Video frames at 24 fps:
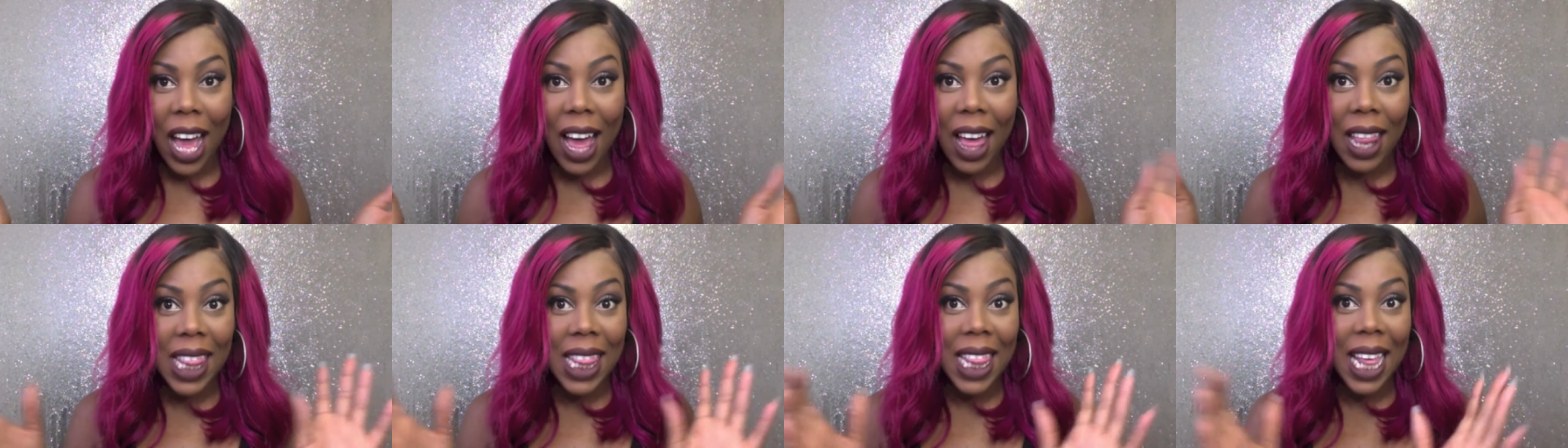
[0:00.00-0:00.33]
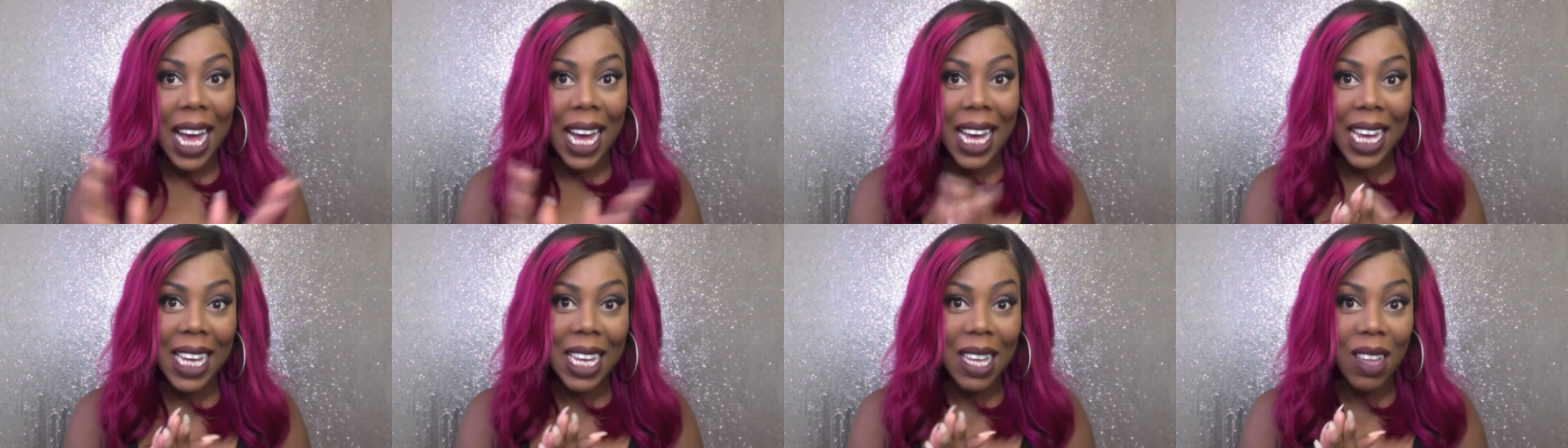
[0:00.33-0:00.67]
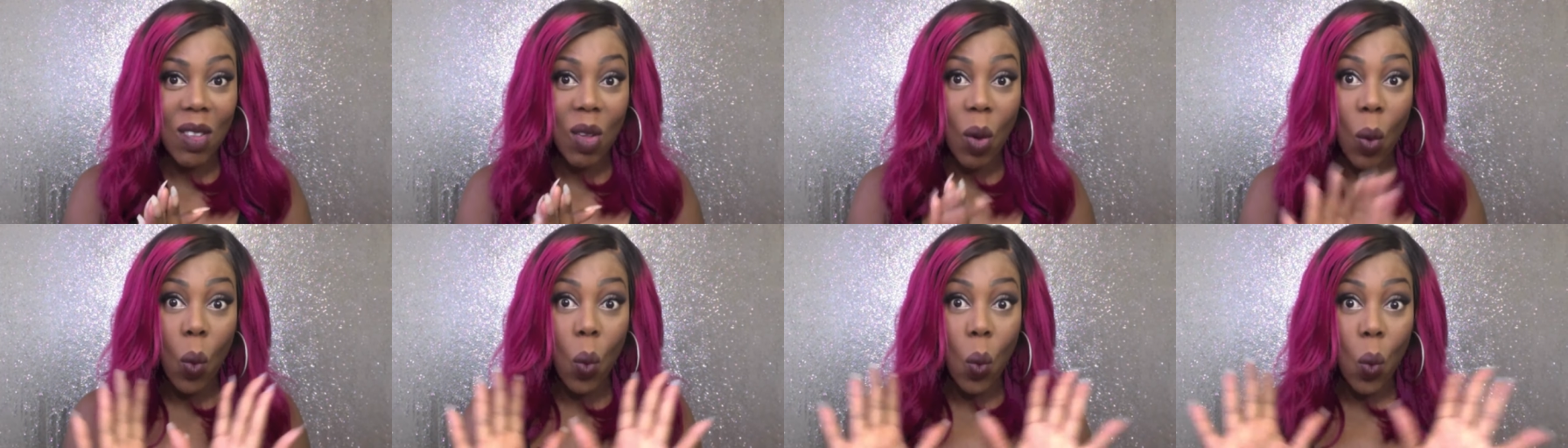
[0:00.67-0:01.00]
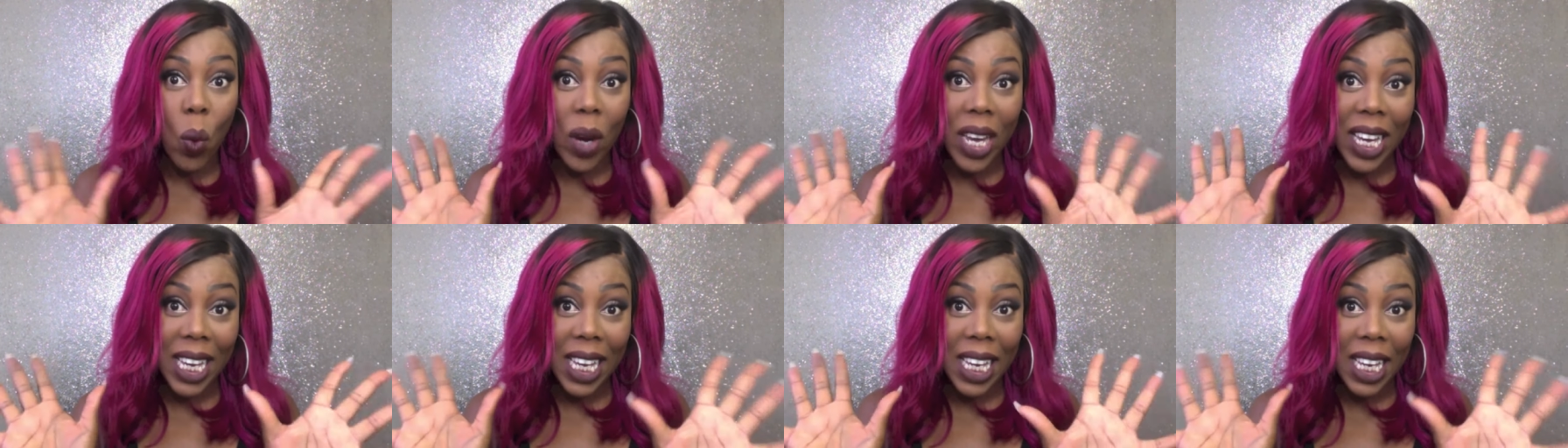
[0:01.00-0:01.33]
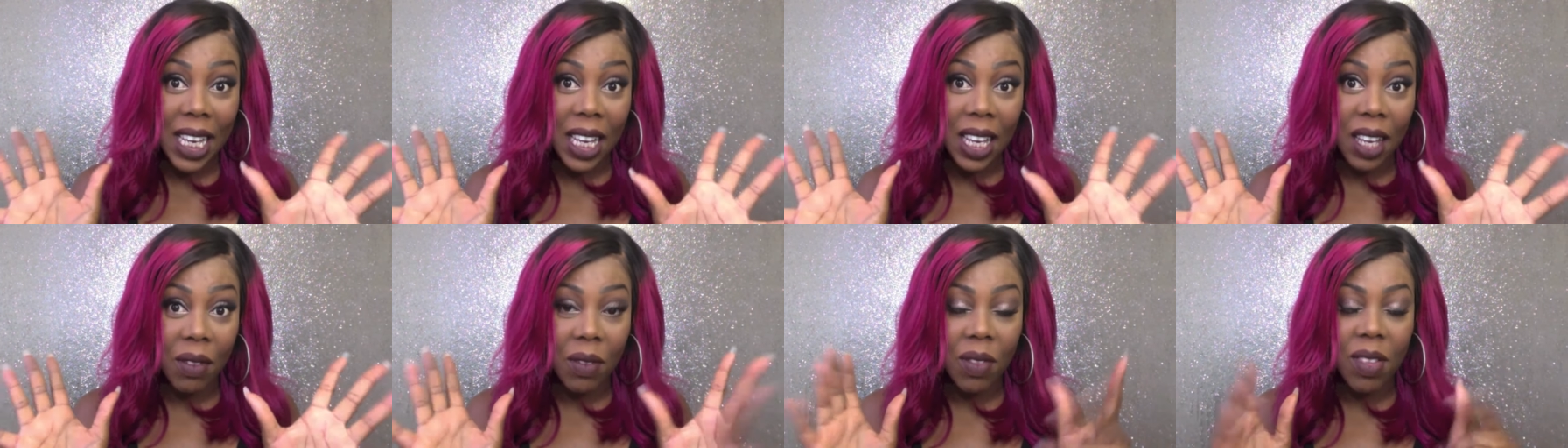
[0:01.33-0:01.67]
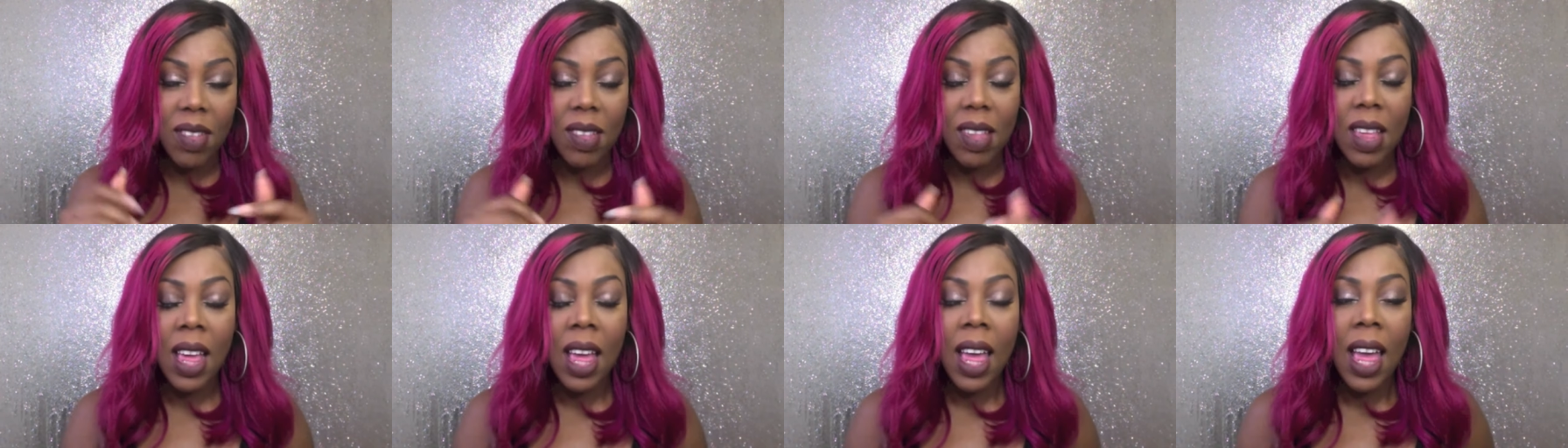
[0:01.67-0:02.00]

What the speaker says: and that is weaves.